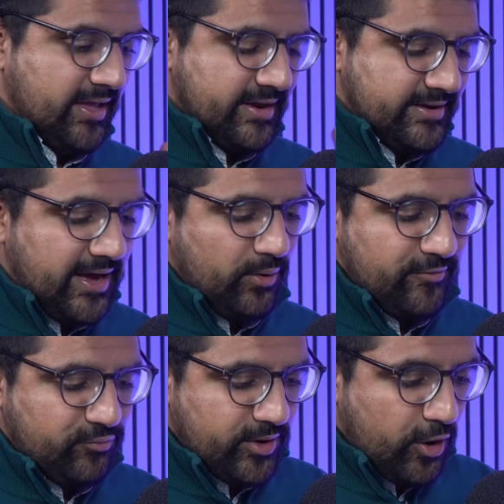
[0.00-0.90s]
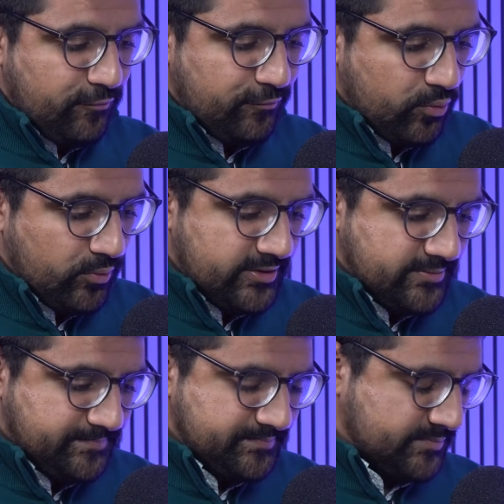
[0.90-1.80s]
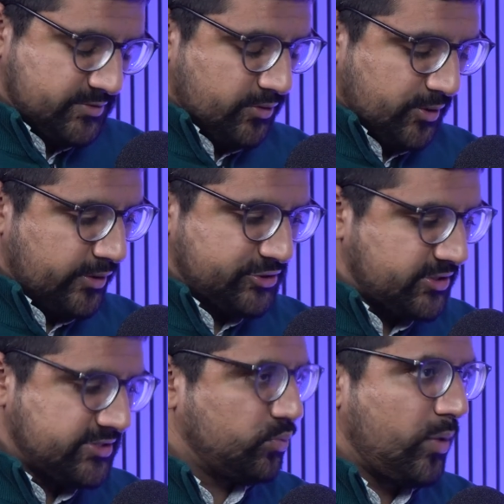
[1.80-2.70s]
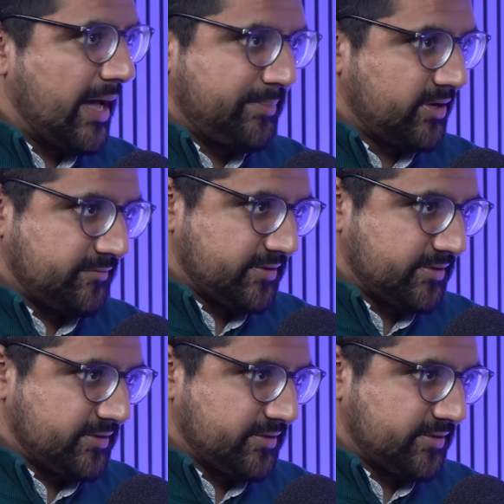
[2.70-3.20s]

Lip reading: Now, if we go forward, so the question is, what happened after